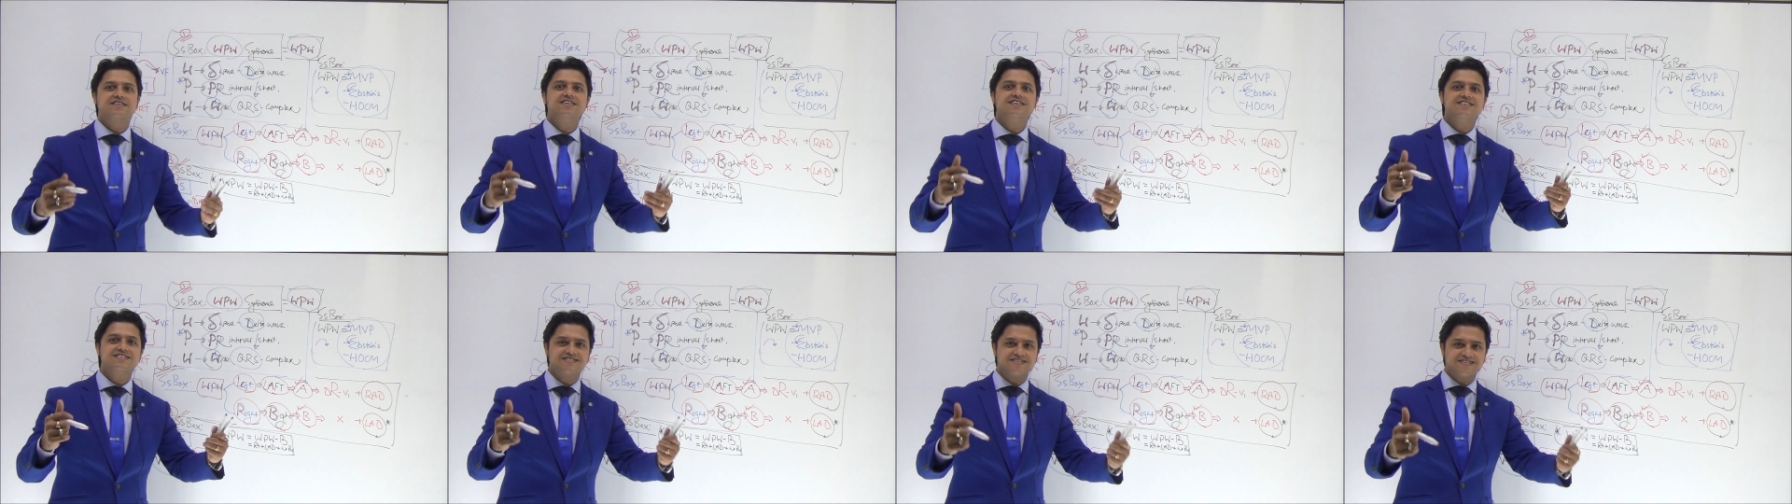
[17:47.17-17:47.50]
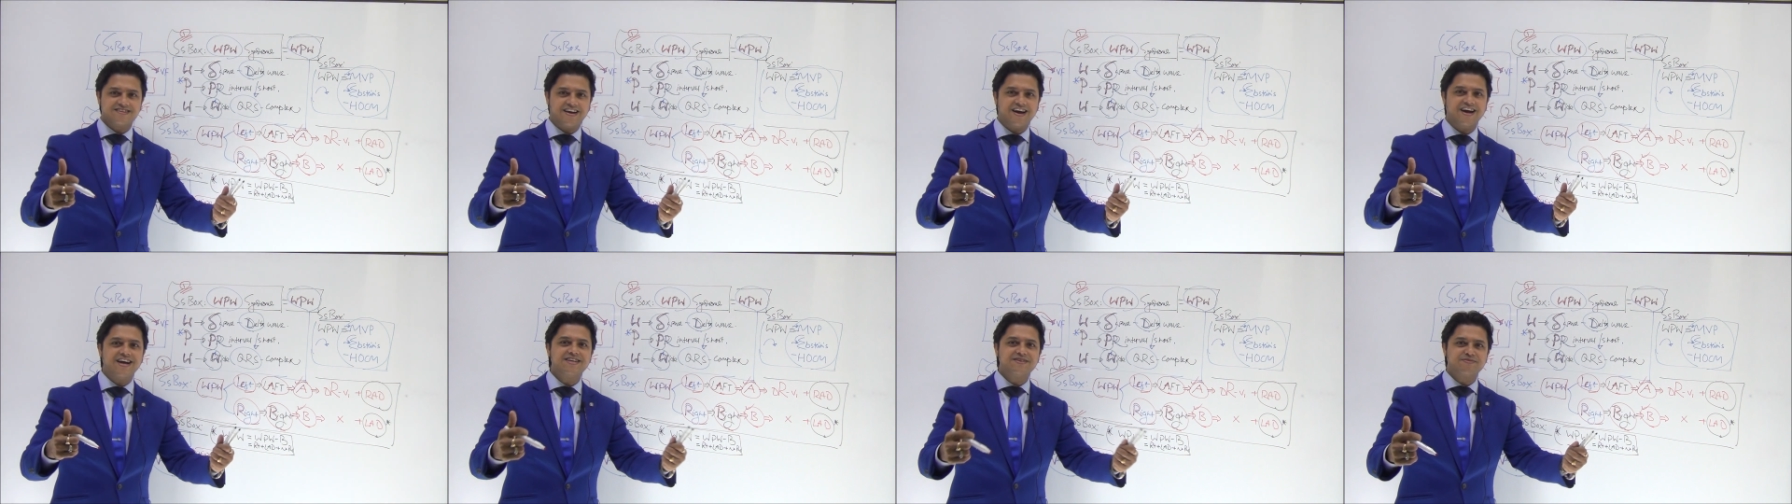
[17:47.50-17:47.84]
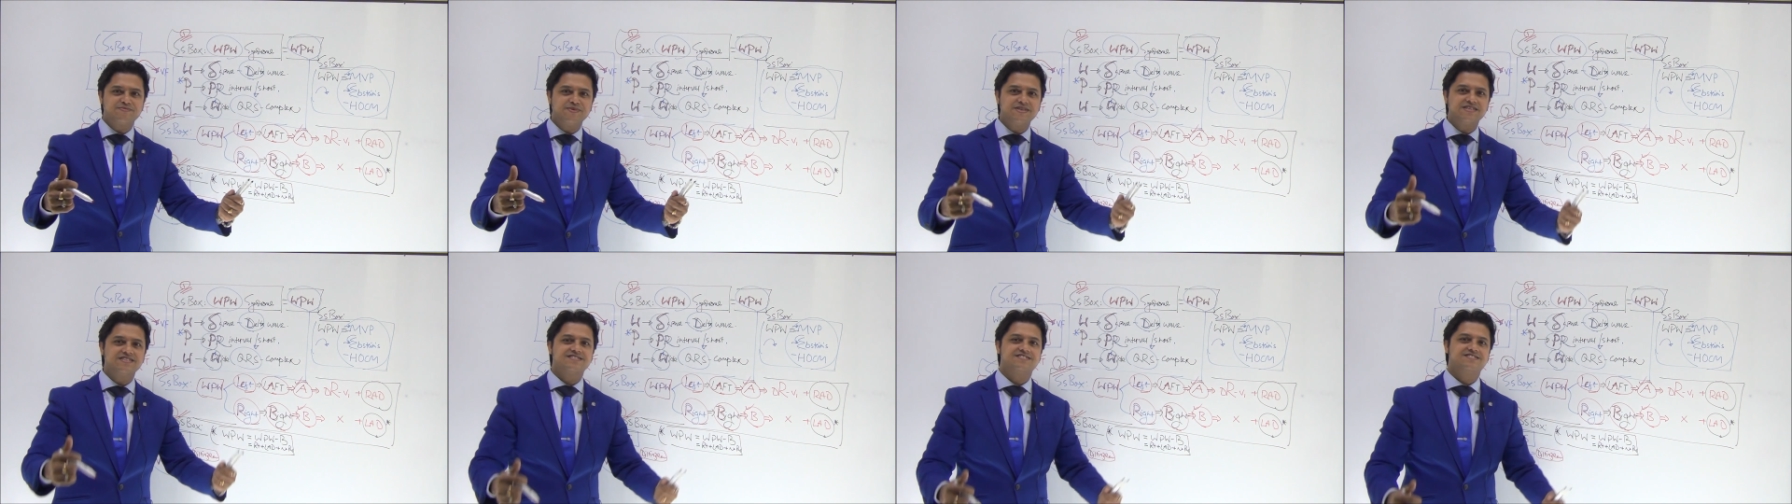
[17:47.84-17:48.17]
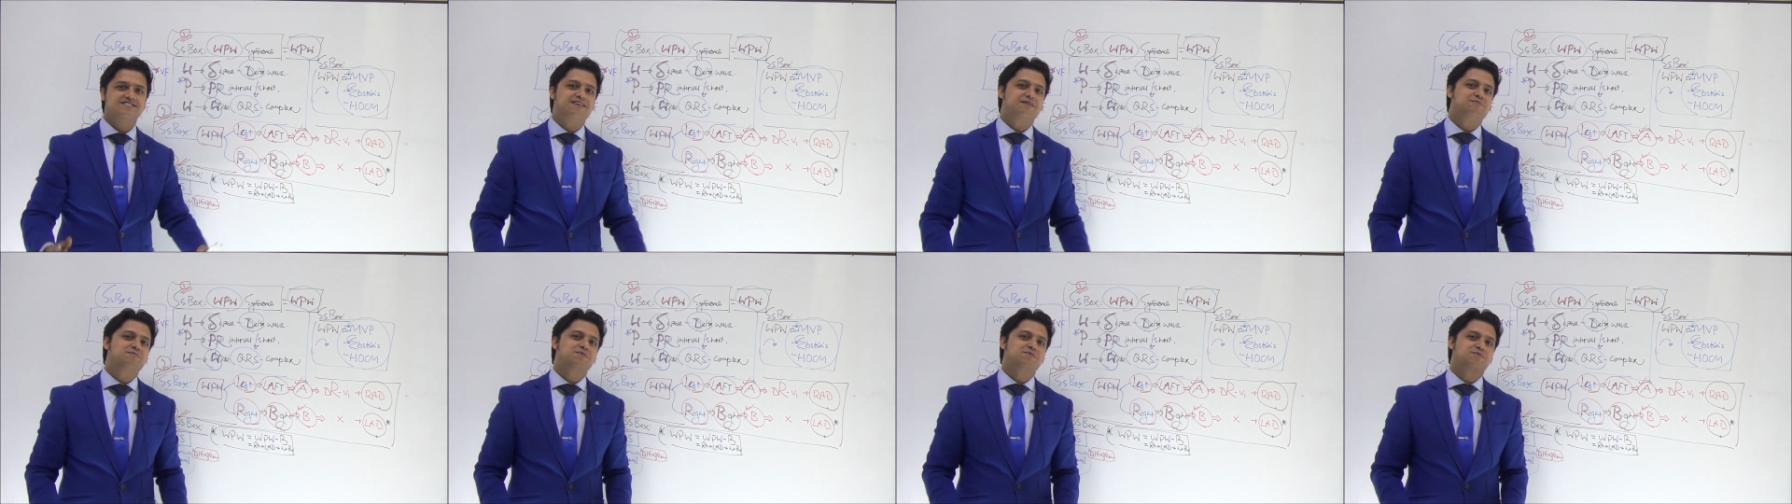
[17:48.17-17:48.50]
Yes, right means
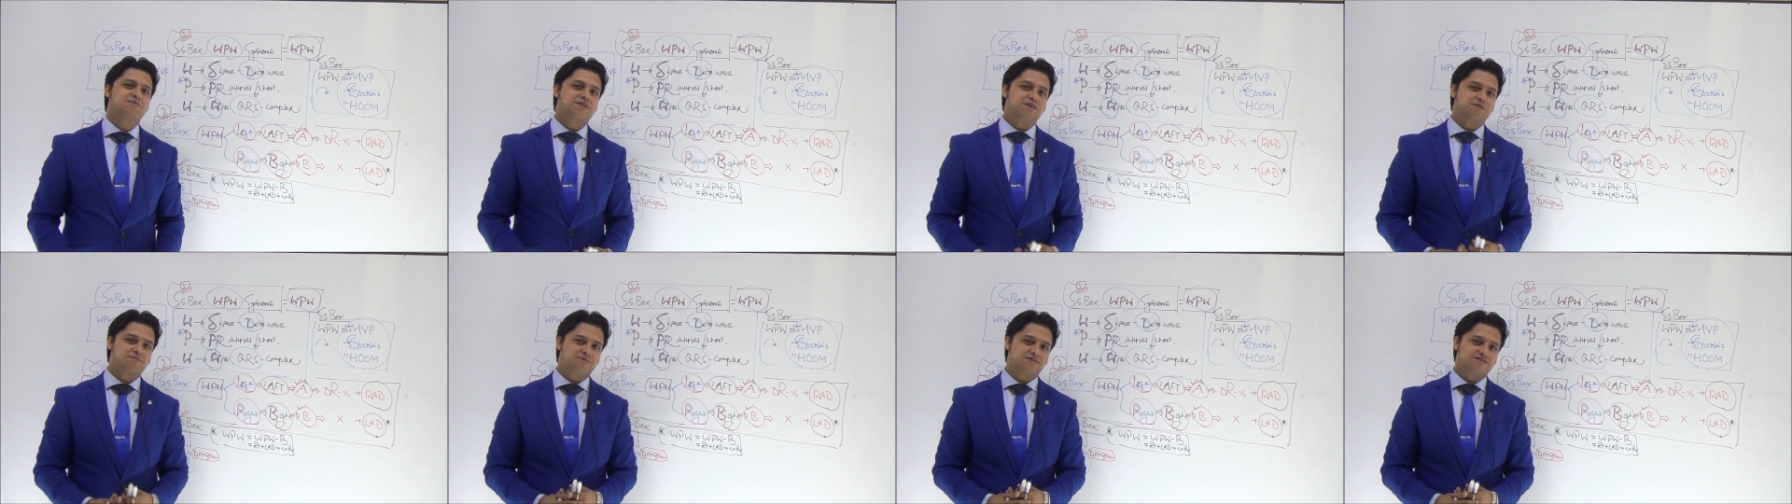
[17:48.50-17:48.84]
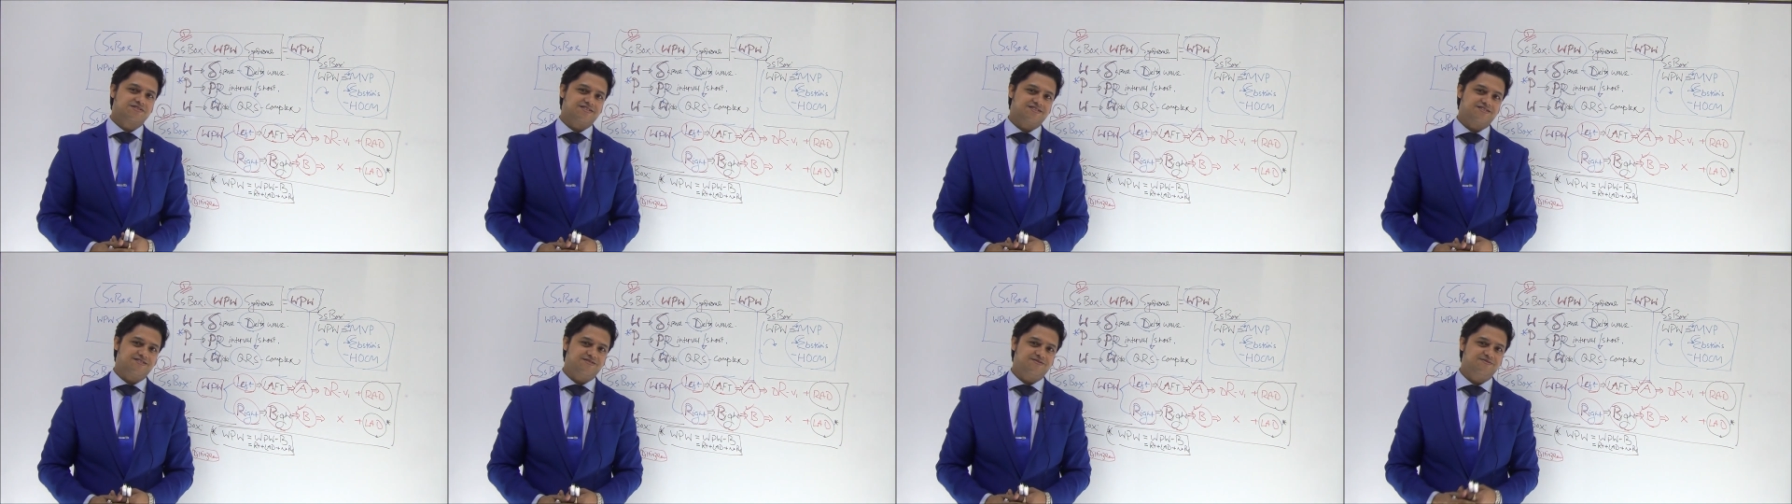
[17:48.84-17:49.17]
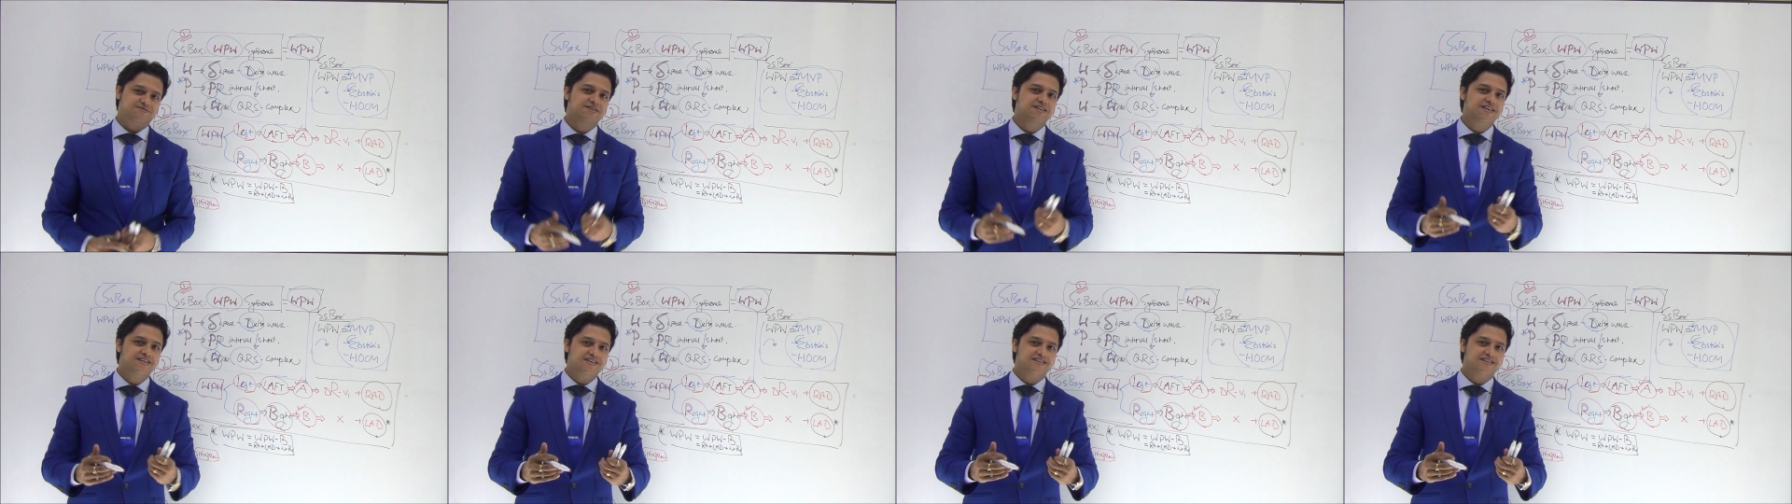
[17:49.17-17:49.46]
WPW syndrome.